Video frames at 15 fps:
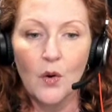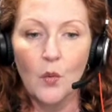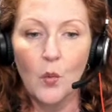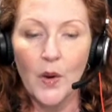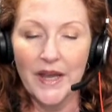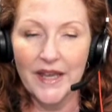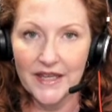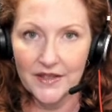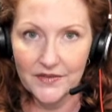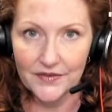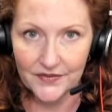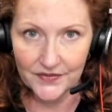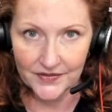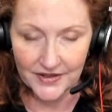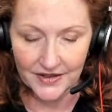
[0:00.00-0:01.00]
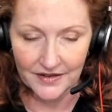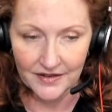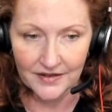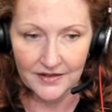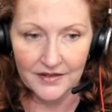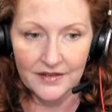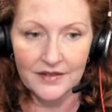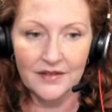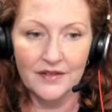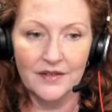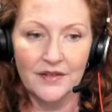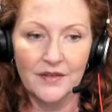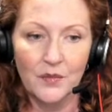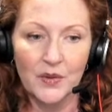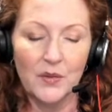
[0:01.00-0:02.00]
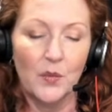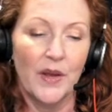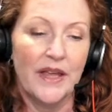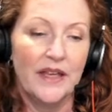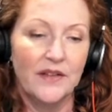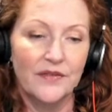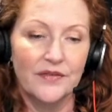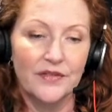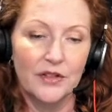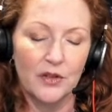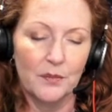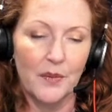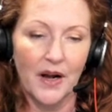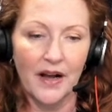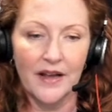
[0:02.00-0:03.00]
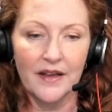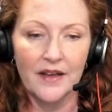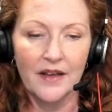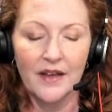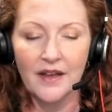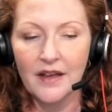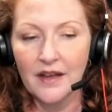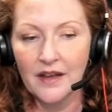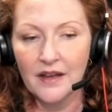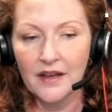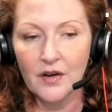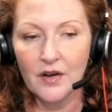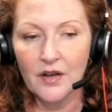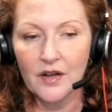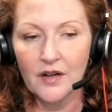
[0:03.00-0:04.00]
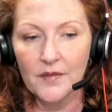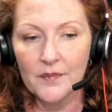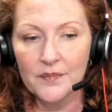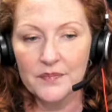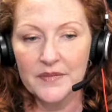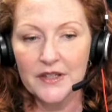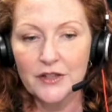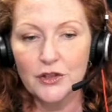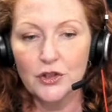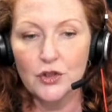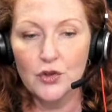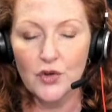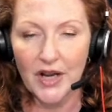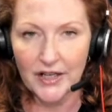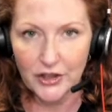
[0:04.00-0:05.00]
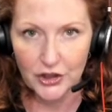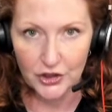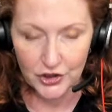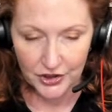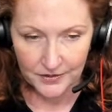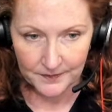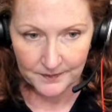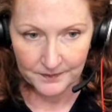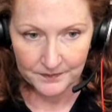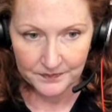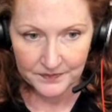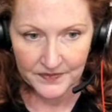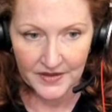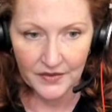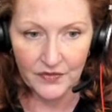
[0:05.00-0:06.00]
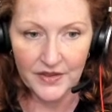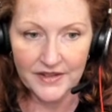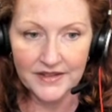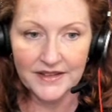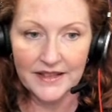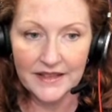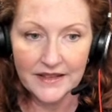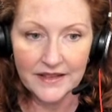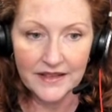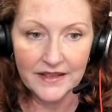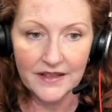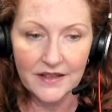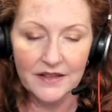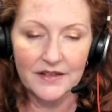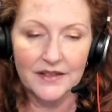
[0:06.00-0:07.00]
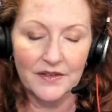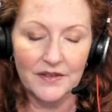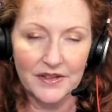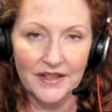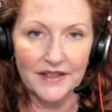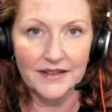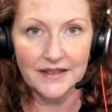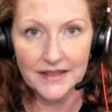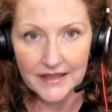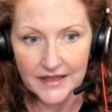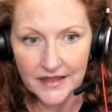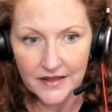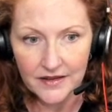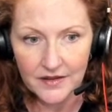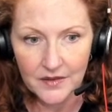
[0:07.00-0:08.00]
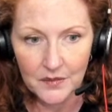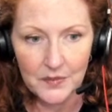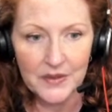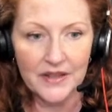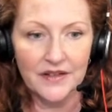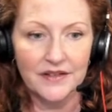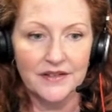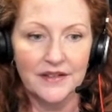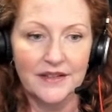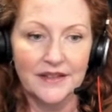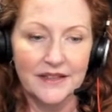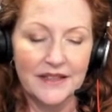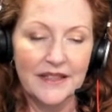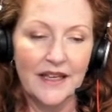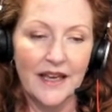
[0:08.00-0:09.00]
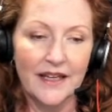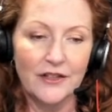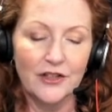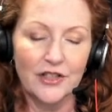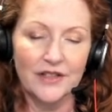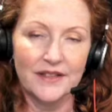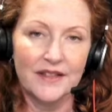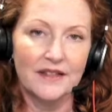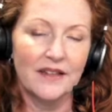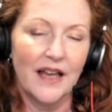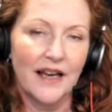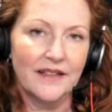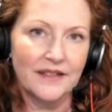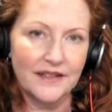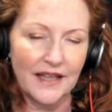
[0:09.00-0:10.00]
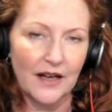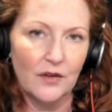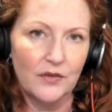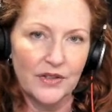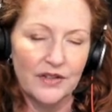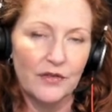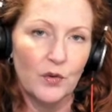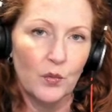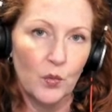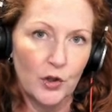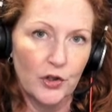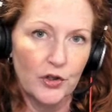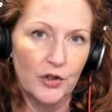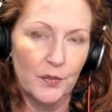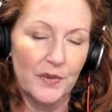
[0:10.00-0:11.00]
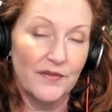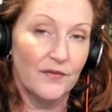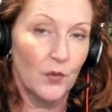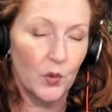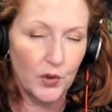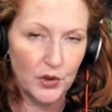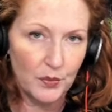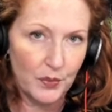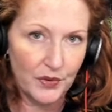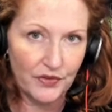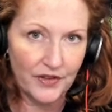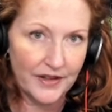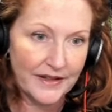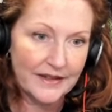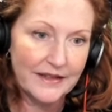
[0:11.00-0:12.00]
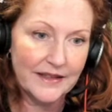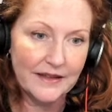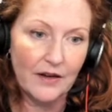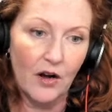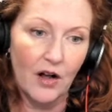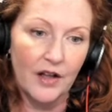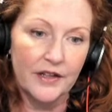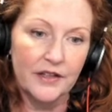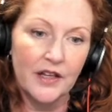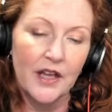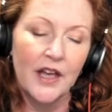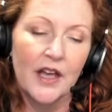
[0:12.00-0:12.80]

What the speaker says: Waved. We waved goodbye. Stretched. This ED sounds like a T because the CH is the last sound in the word before you put the ED on.